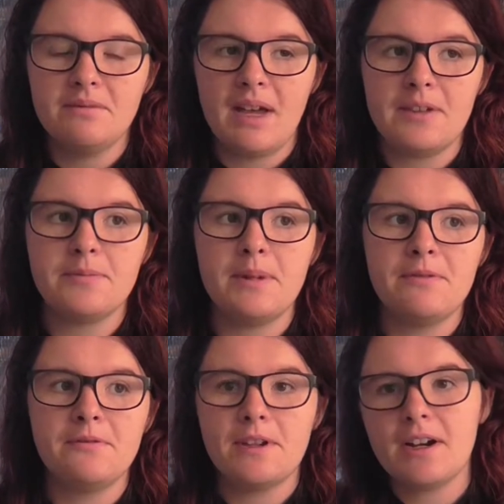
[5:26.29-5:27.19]
I've
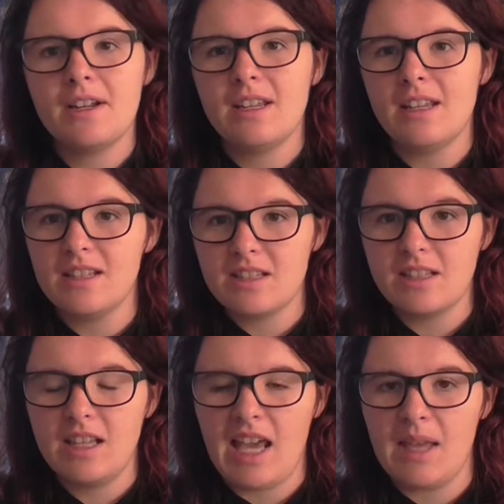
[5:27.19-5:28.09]
been very
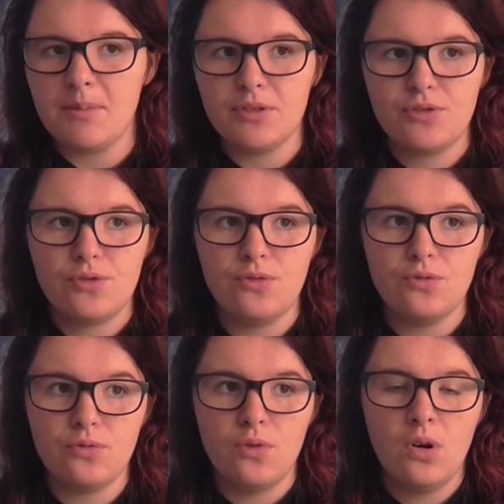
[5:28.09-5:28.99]
easily able
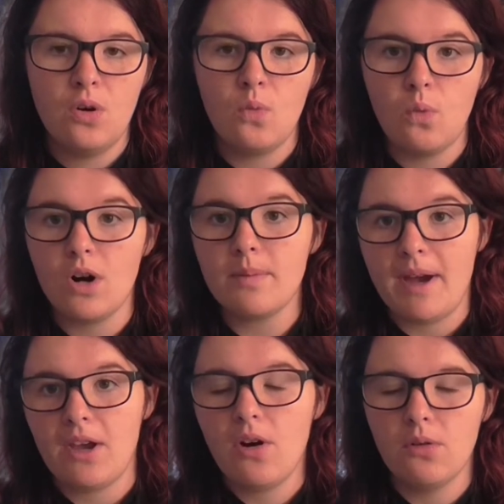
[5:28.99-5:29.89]
to work
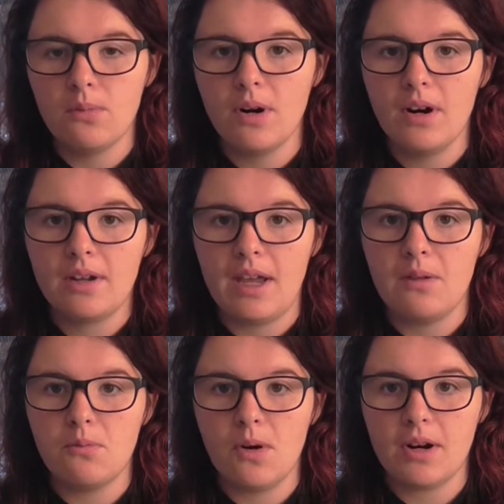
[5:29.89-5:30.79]
my homework
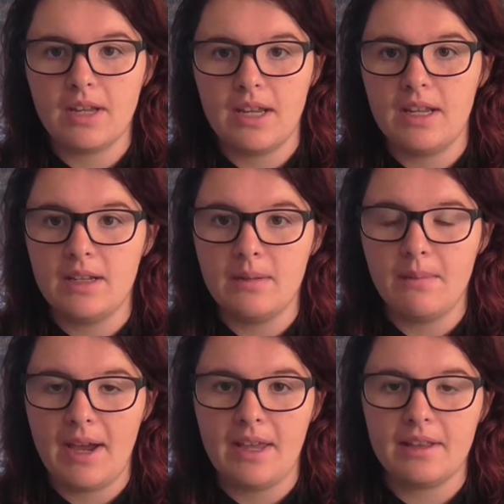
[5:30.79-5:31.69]
and work in
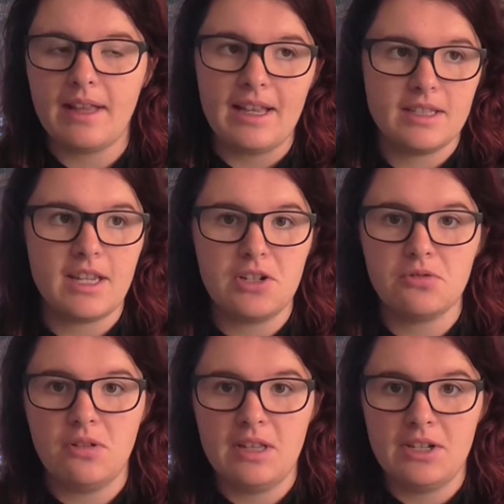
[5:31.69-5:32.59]
my class
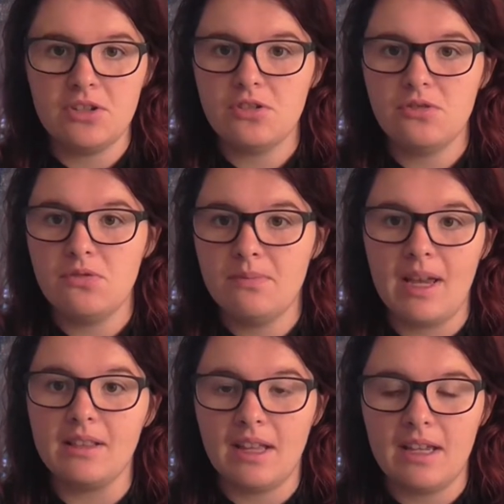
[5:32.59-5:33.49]
schedule into
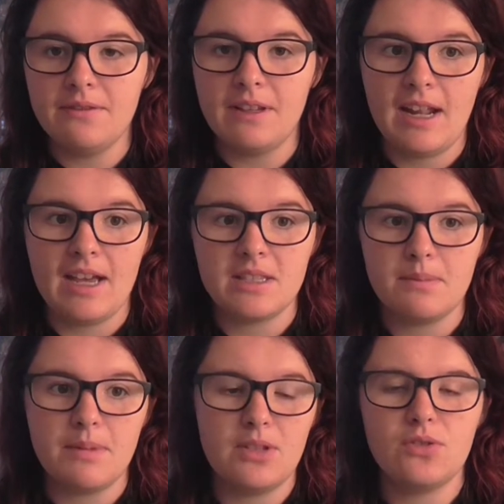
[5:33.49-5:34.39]
my life. It
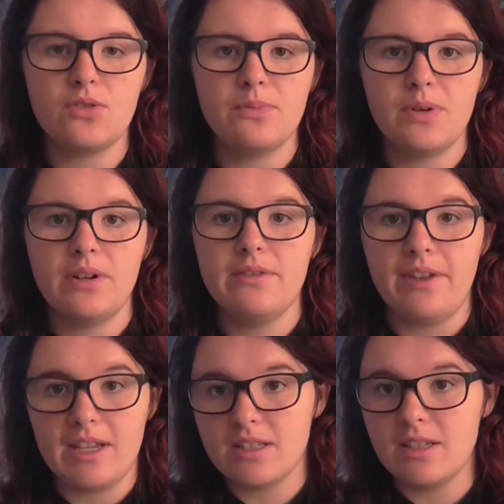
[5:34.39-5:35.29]
hasn't been super
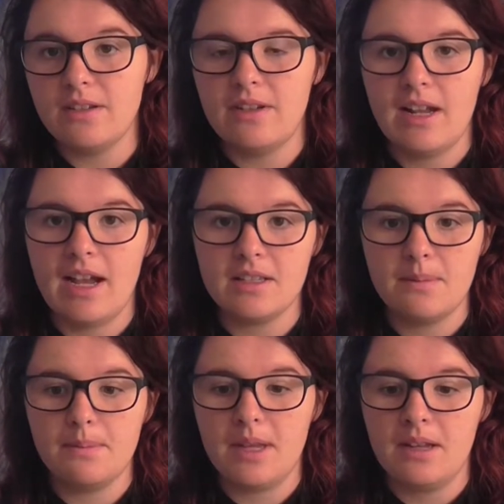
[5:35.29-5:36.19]
invasive. It
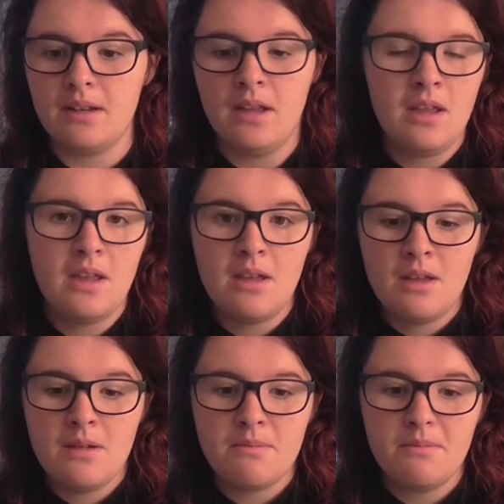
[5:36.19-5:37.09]
hasn't been
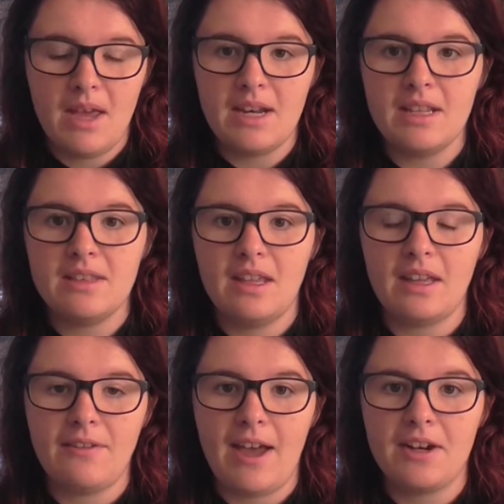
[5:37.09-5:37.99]

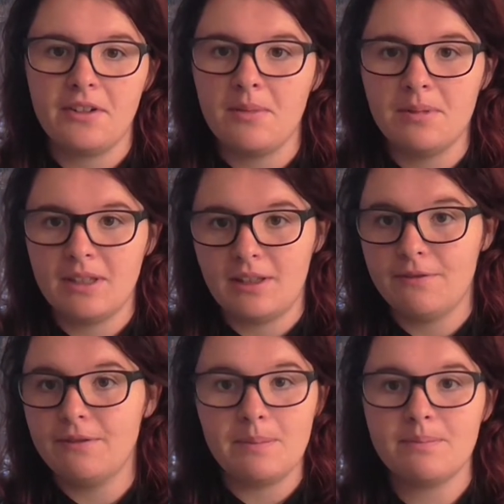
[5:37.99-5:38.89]
anything I've had to completely
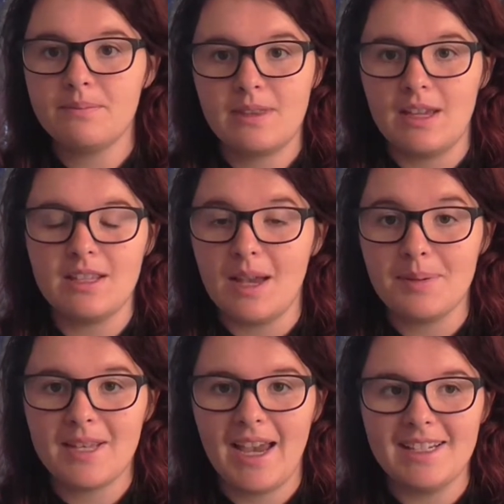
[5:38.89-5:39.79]
flip things
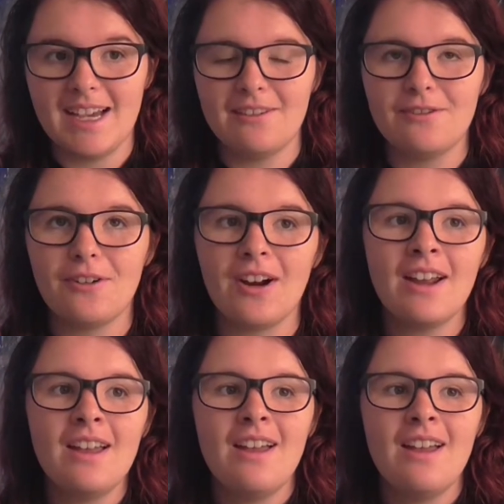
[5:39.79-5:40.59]
upside down for,